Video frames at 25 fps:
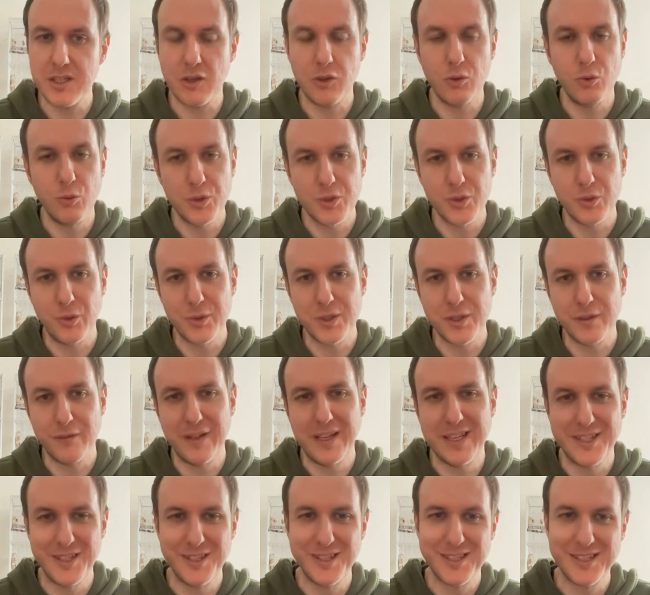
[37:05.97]
and all sorts of
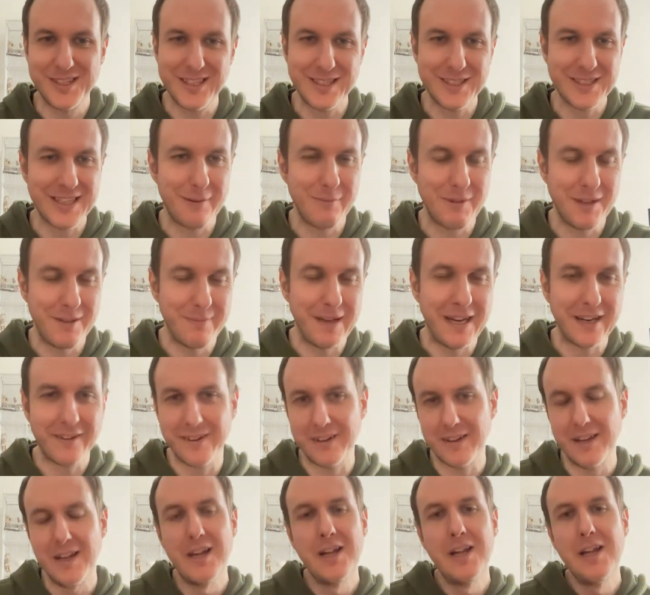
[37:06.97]
things you see in the
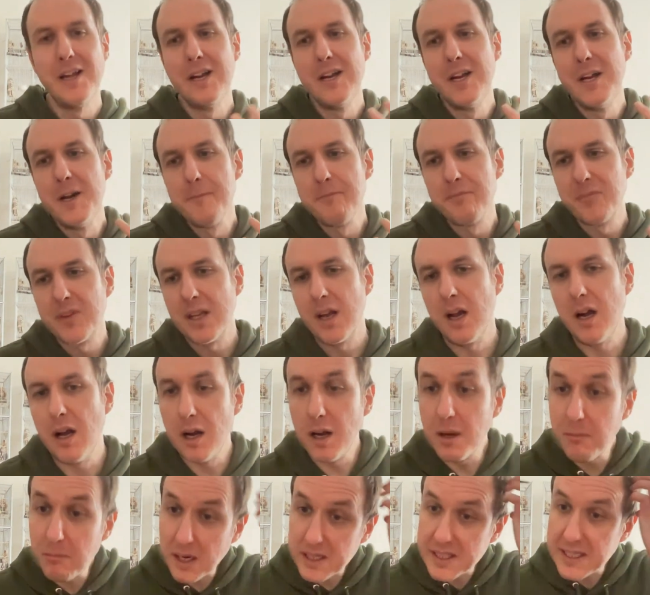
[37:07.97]
background.
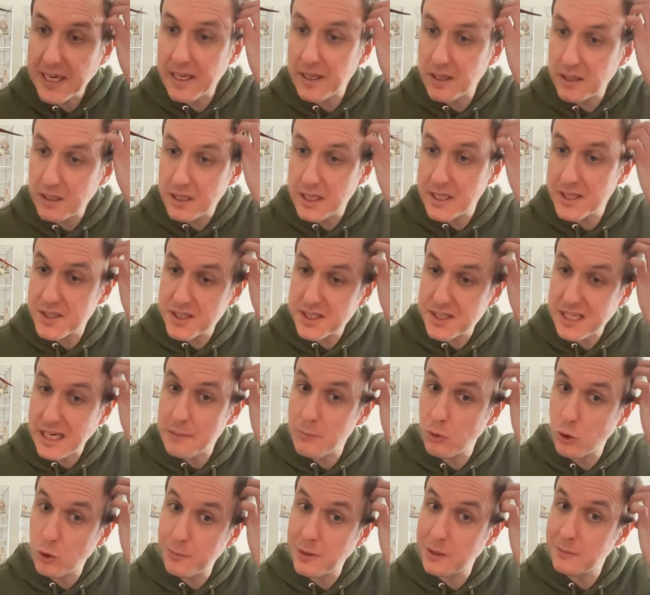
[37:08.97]
Again, it's the same
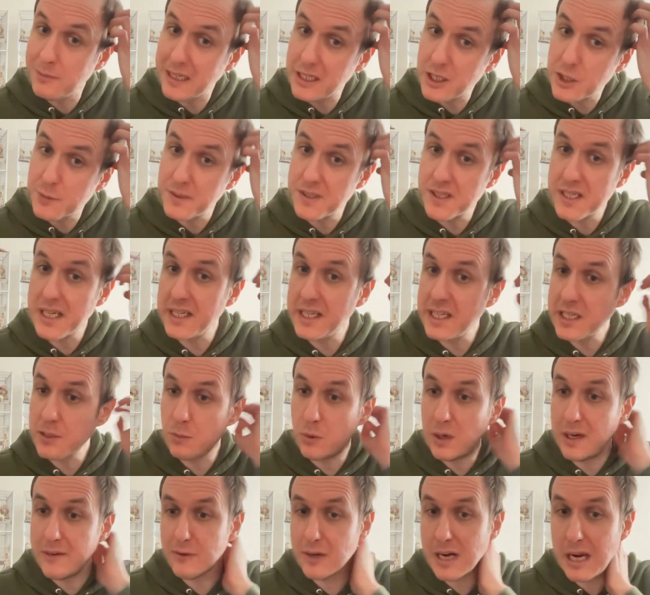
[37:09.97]
hormone management techniques.
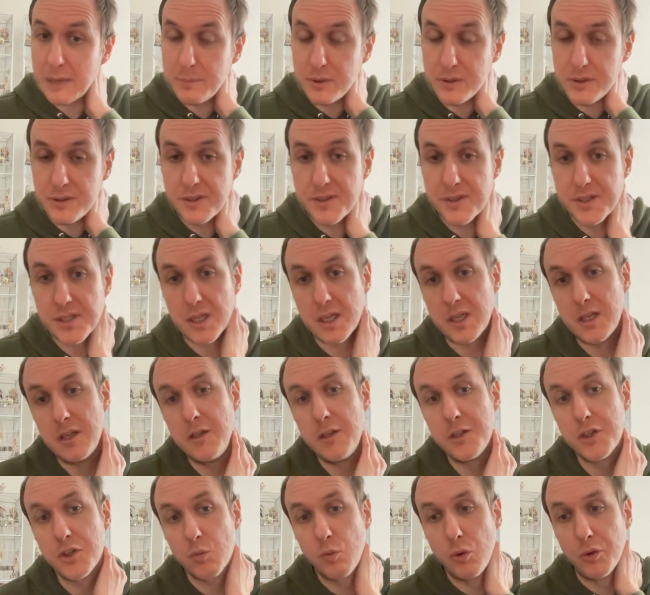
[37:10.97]
Whatever happens, you
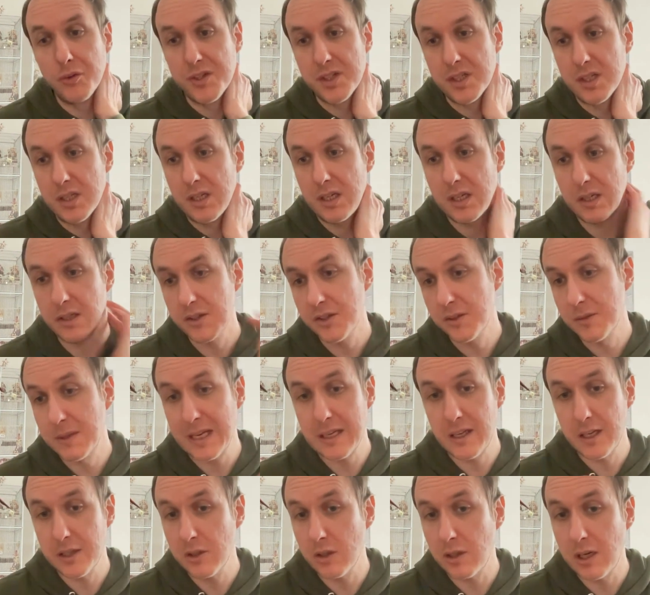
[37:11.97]
just want to get
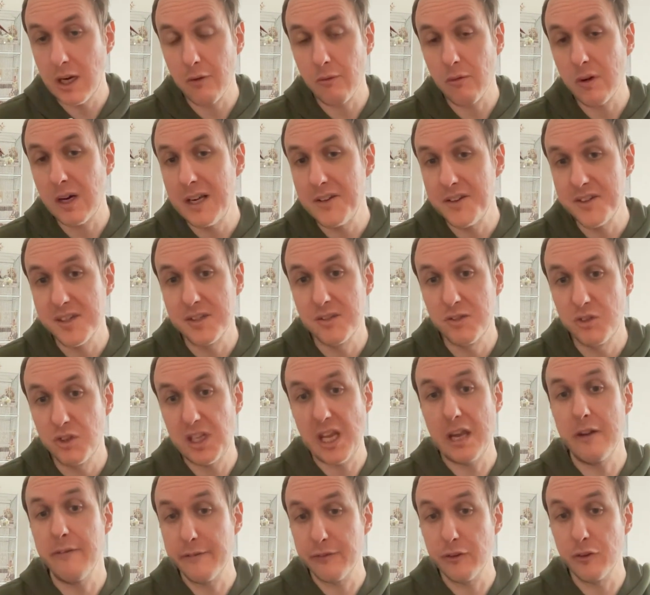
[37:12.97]
the diet right and
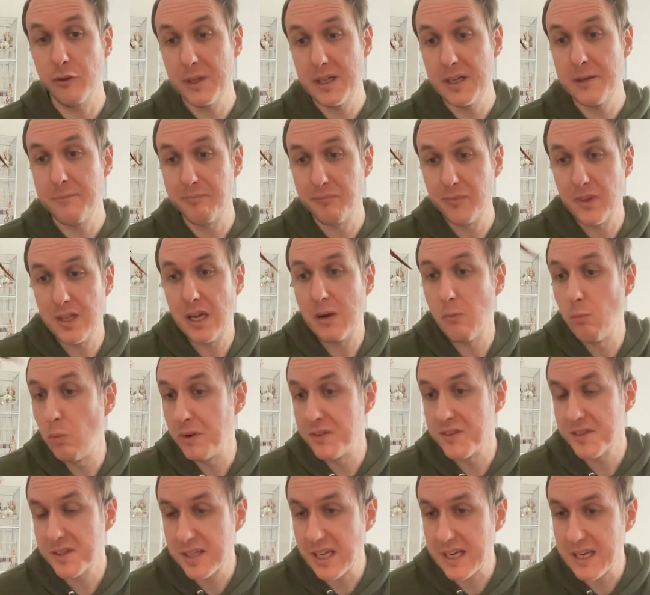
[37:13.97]
get through it. And
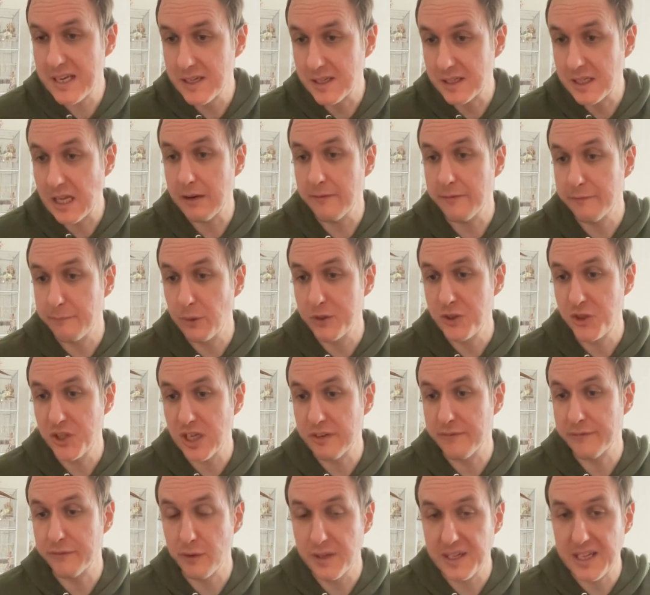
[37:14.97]
once you get
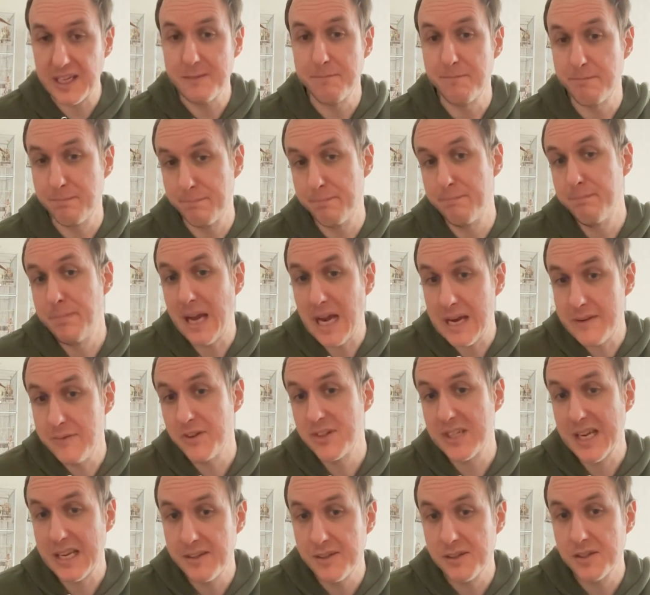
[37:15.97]
through it, their behavior
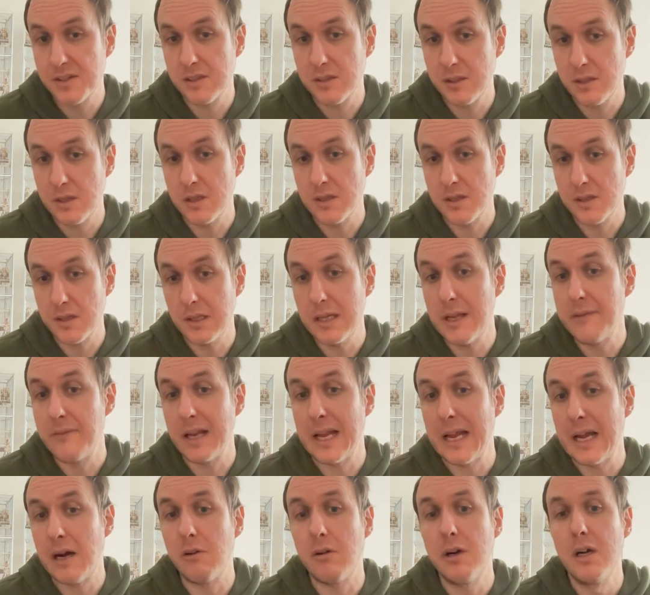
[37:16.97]
tends to level
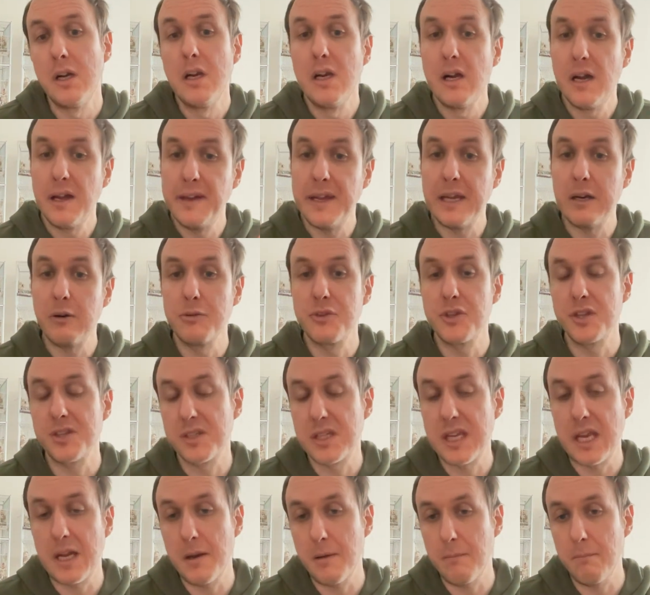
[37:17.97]
out and they'll just
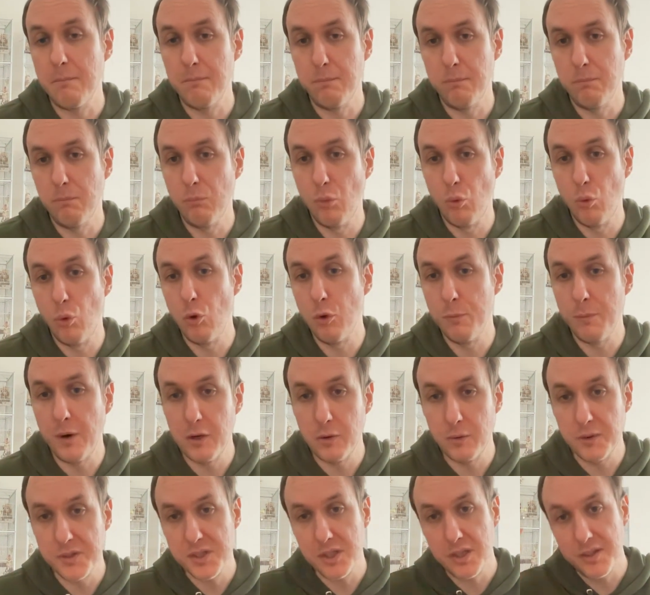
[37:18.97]
get more
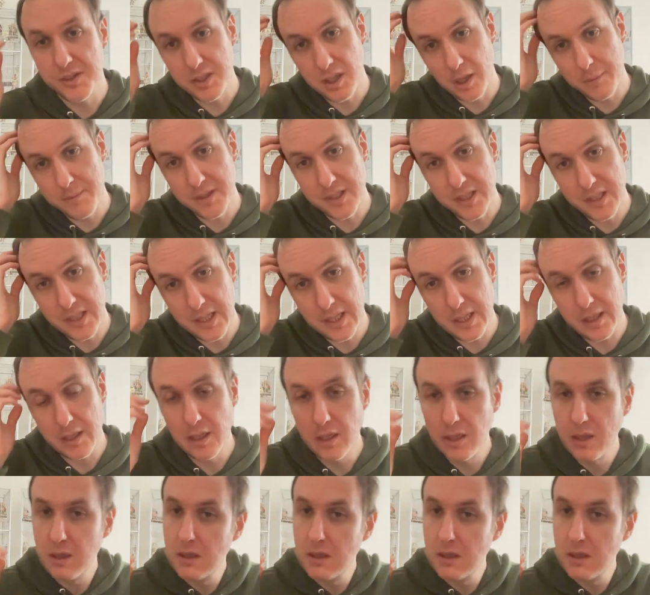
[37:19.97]
hormonal at certain times of the year.